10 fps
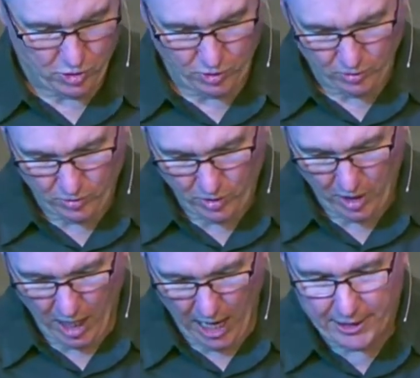to
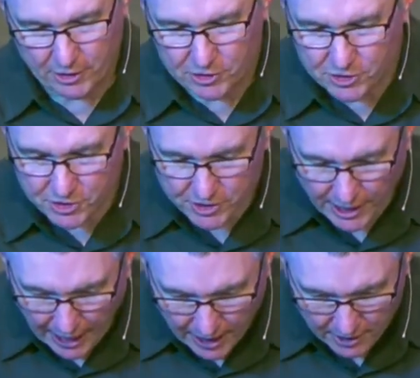
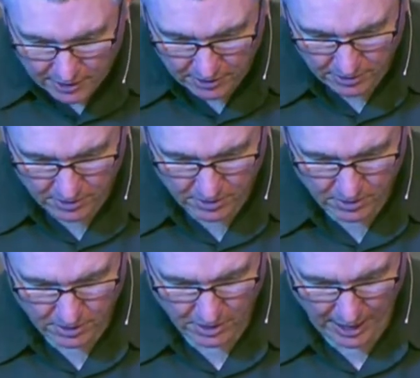understand
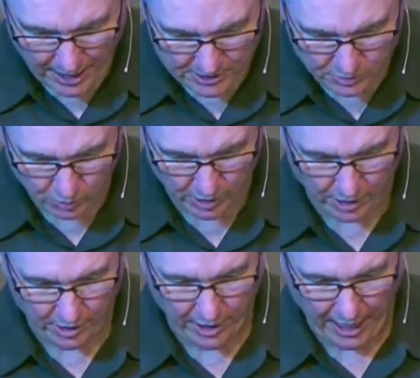God's
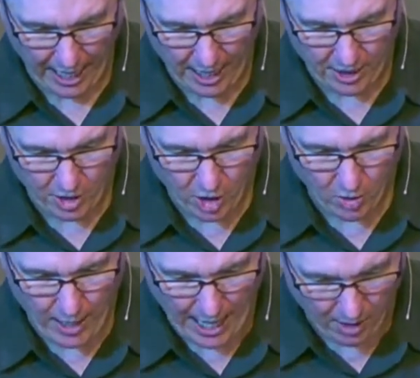word and
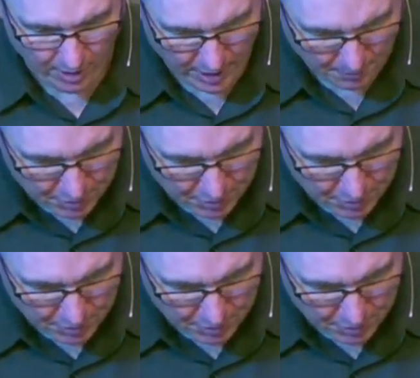know how it